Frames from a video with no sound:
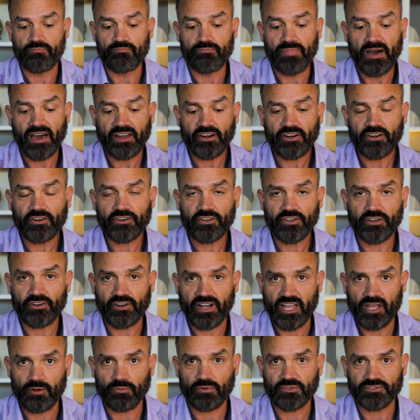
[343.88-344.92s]
better you're
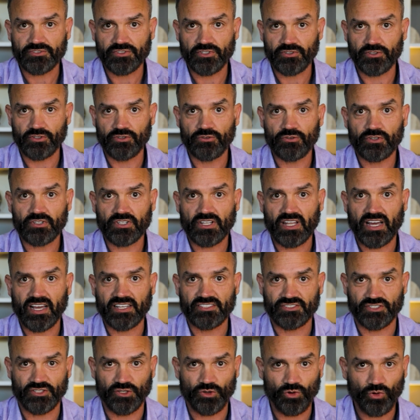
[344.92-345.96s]
able to
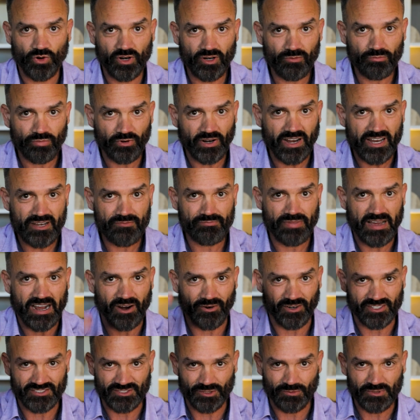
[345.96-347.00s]
utilize your brain
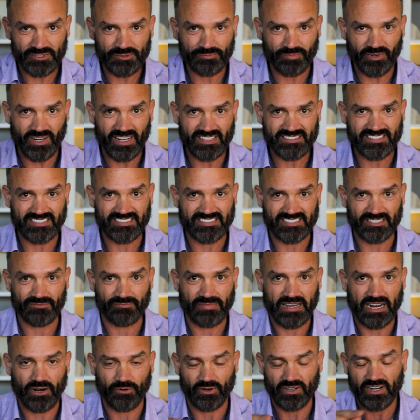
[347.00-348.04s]
power, so much processing
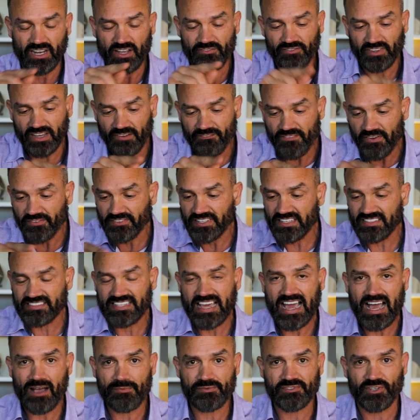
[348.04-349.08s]
power. You got 15
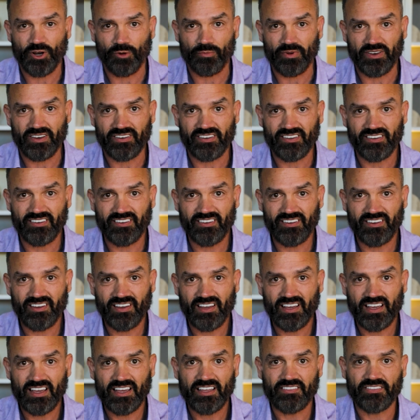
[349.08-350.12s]
tabs opened,
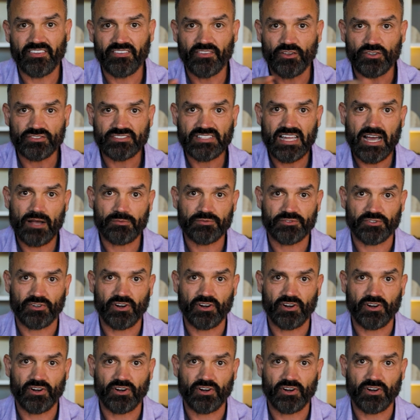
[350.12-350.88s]
then those tabs